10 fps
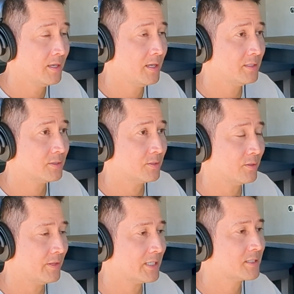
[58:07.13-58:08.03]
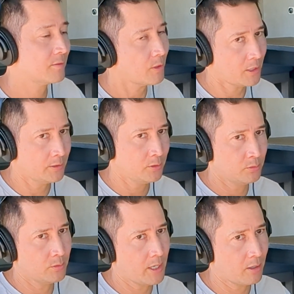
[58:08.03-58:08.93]
And so that's a
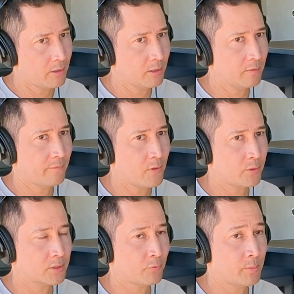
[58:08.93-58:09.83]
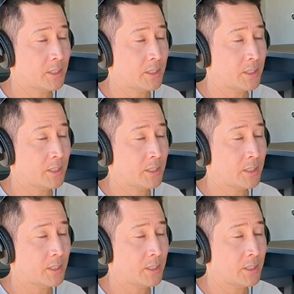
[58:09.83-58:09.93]
new area of focus for me,